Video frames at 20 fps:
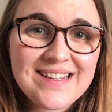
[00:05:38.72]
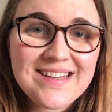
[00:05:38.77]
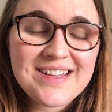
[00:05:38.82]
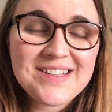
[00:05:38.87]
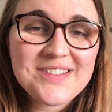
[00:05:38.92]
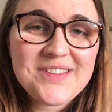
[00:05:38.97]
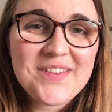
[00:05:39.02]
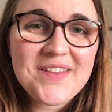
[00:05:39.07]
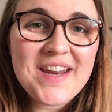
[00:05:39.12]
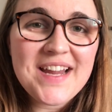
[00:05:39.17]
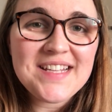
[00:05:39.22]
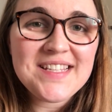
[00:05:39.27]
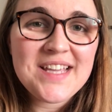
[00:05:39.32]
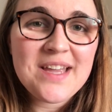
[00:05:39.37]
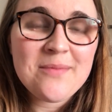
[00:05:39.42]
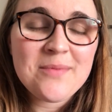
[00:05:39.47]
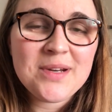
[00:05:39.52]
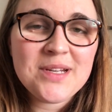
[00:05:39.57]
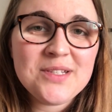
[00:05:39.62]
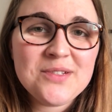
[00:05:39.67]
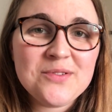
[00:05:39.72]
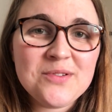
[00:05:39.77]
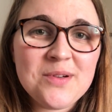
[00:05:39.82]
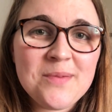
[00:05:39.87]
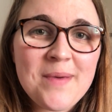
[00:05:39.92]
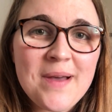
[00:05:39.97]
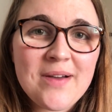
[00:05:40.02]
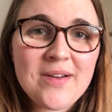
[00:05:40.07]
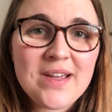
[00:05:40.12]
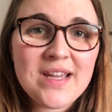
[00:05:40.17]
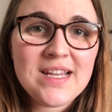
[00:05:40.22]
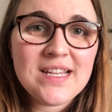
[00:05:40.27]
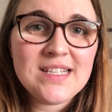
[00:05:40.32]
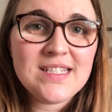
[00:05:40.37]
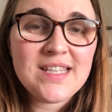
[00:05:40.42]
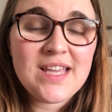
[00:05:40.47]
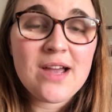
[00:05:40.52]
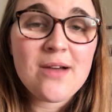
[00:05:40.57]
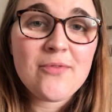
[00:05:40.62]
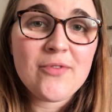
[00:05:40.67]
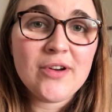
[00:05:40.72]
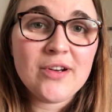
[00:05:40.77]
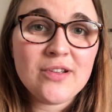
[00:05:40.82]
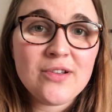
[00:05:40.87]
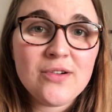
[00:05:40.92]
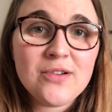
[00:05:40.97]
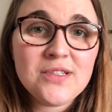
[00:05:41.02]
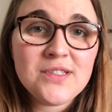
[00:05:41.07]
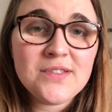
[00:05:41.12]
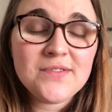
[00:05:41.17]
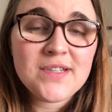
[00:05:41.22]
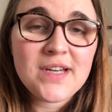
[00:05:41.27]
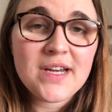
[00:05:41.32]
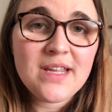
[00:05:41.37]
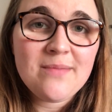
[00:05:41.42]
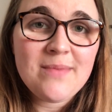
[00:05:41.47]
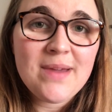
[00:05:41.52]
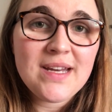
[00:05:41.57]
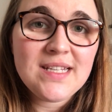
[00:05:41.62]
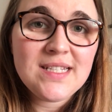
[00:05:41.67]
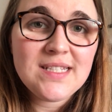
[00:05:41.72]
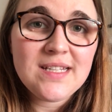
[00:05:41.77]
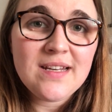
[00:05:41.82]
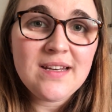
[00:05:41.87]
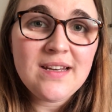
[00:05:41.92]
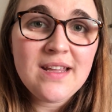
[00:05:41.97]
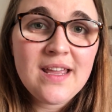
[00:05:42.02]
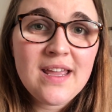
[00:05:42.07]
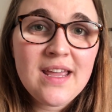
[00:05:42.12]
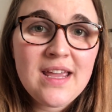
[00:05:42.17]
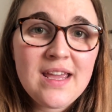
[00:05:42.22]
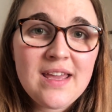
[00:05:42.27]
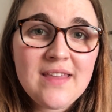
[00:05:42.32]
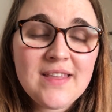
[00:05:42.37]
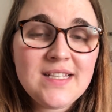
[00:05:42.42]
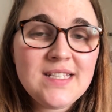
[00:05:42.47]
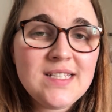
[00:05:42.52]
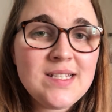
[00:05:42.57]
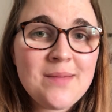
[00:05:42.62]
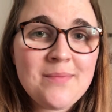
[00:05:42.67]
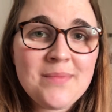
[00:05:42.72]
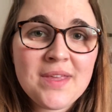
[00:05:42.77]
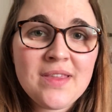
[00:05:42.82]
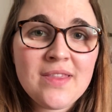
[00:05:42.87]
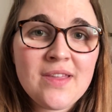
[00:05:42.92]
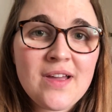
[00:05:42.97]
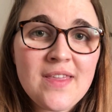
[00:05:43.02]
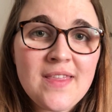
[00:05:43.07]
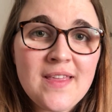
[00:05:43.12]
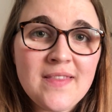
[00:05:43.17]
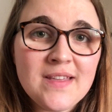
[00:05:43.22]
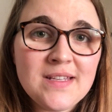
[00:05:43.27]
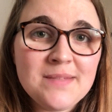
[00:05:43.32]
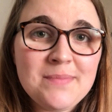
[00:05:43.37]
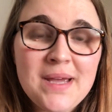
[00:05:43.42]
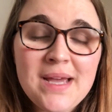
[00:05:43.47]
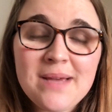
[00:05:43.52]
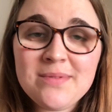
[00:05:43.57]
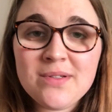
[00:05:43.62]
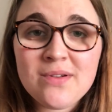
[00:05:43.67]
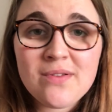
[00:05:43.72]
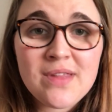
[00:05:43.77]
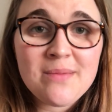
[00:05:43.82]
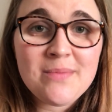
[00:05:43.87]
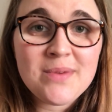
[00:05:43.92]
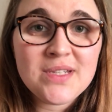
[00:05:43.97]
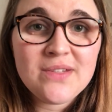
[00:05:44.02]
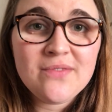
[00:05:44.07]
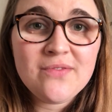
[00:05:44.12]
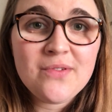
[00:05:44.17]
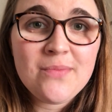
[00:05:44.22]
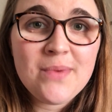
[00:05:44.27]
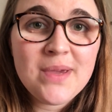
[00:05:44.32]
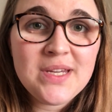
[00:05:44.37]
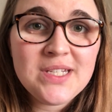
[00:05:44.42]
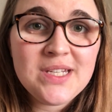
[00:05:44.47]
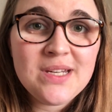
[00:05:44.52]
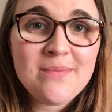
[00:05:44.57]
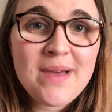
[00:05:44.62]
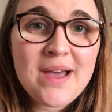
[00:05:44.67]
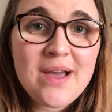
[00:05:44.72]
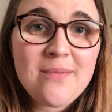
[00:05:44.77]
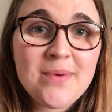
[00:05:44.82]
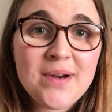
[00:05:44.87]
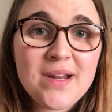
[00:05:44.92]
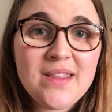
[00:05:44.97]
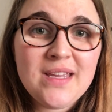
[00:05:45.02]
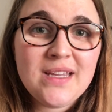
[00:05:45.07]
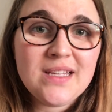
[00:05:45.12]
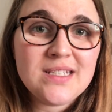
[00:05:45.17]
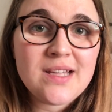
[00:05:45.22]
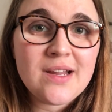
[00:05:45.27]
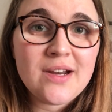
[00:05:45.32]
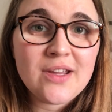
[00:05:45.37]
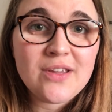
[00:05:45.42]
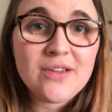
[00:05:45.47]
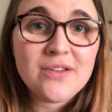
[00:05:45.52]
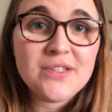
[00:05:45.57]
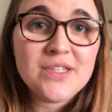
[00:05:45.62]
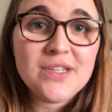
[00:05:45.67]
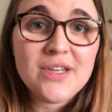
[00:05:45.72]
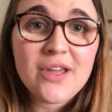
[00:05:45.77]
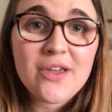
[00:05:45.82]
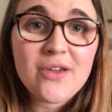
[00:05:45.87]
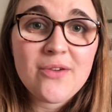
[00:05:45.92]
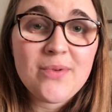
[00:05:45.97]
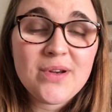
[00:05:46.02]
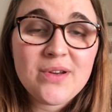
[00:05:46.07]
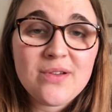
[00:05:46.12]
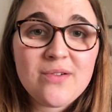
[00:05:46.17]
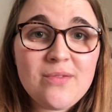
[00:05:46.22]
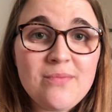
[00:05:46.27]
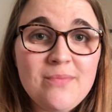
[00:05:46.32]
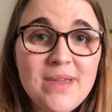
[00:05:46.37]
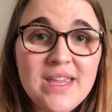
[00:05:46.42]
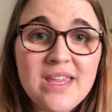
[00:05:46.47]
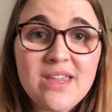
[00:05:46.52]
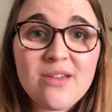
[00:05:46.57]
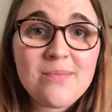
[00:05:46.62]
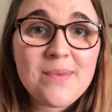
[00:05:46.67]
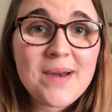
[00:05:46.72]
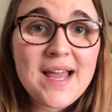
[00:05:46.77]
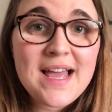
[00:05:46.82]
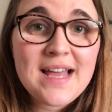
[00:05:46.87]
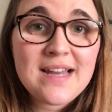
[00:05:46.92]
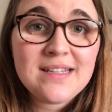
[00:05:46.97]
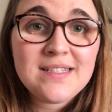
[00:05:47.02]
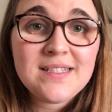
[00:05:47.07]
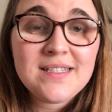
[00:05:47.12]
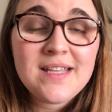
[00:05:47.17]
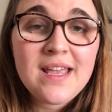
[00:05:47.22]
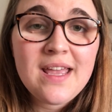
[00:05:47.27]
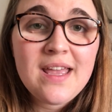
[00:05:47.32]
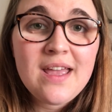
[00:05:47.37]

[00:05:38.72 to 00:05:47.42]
So the next thing I'm going to talk about is the upfront costs of studying medicine. This is something that I think there's perhaps not that much information about, but I think it's kind of good to know when you're making your plans.